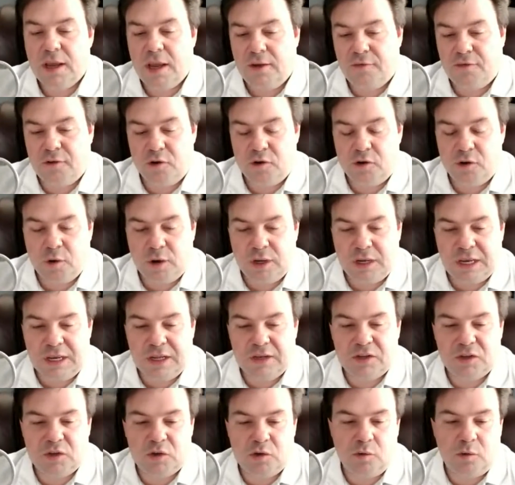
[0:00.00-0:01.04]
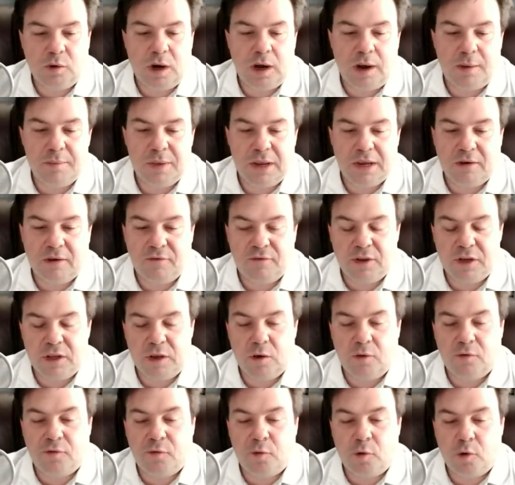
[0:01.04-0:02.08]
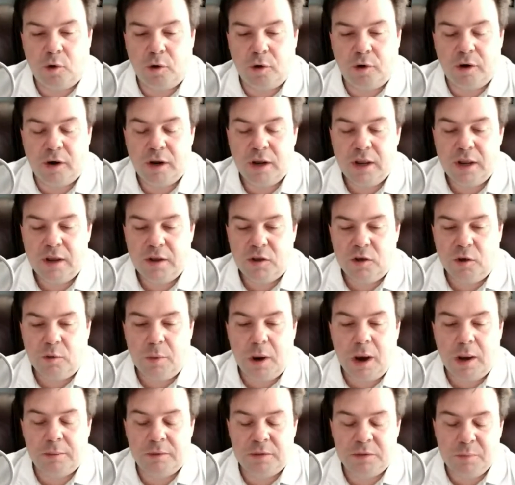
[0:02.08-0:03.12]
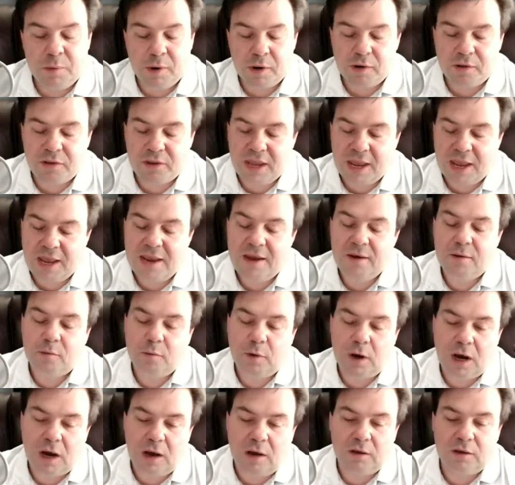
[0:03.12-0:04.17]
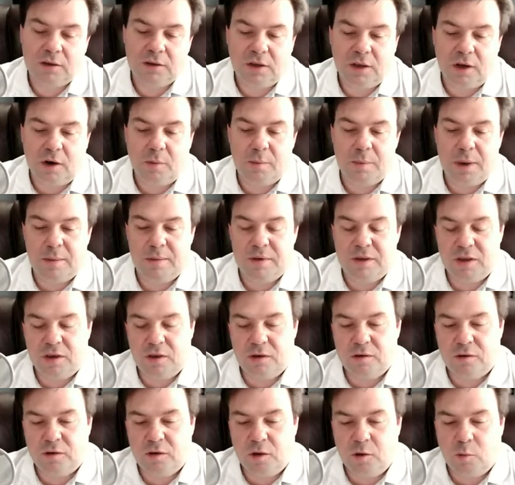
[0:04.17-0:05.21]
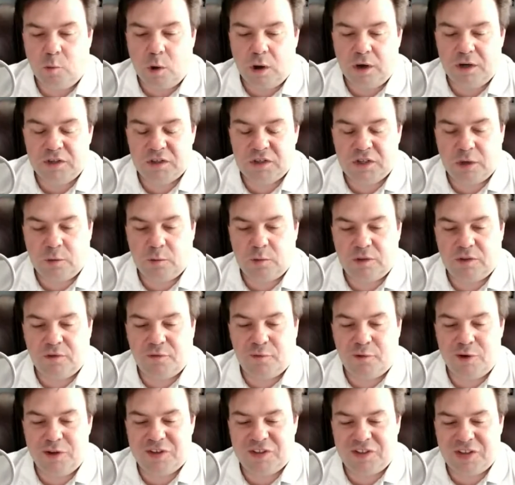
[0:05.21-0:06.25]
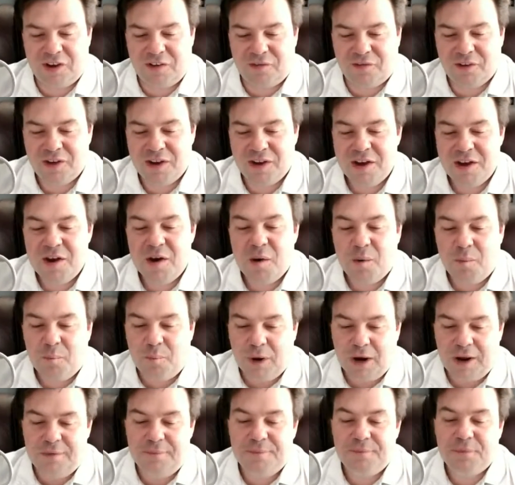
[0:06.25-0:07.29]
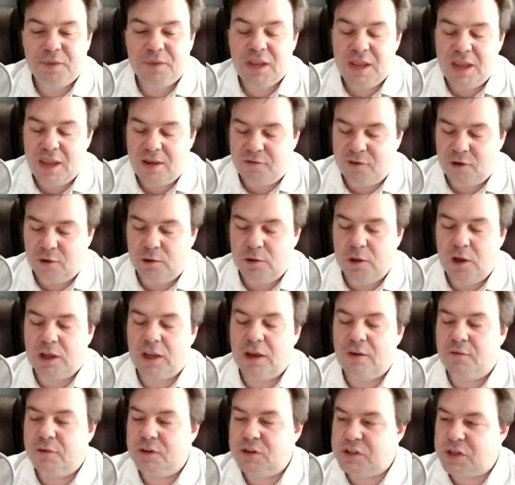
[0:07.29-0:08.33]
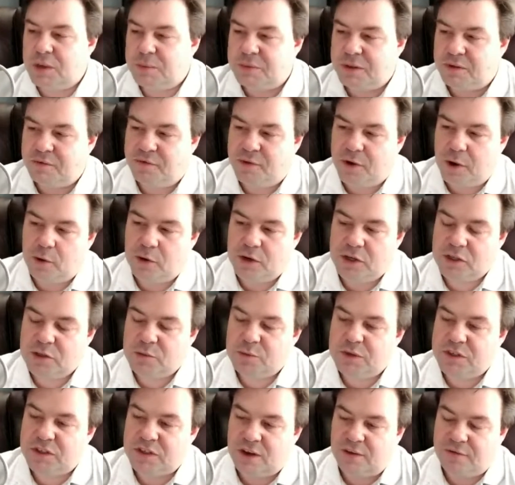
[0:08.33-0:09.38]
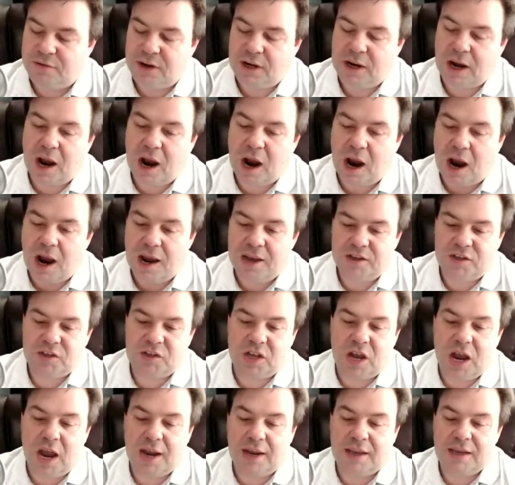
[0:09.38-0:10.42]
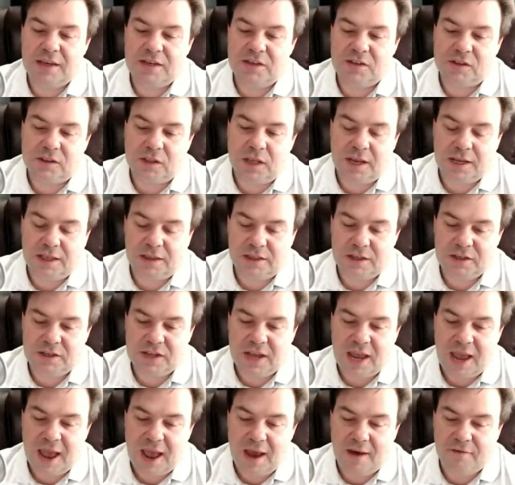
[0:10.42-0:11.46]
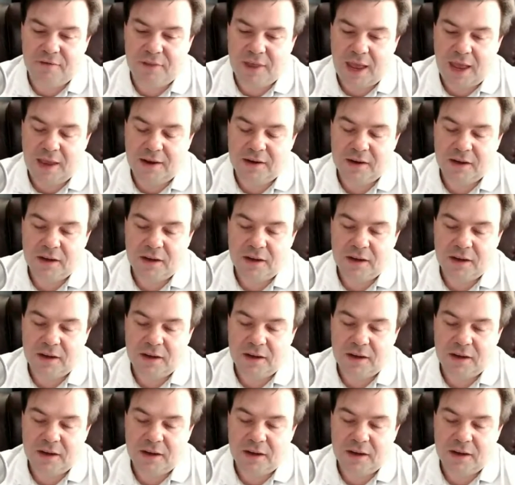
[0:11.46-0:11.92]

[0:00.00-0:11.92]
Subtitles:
If you're doing it to make a video for your mom's birthday, well, you know, maybe you'd want to stick with the free stuff. But if you're looking for something very specific, iStock is likely to have that.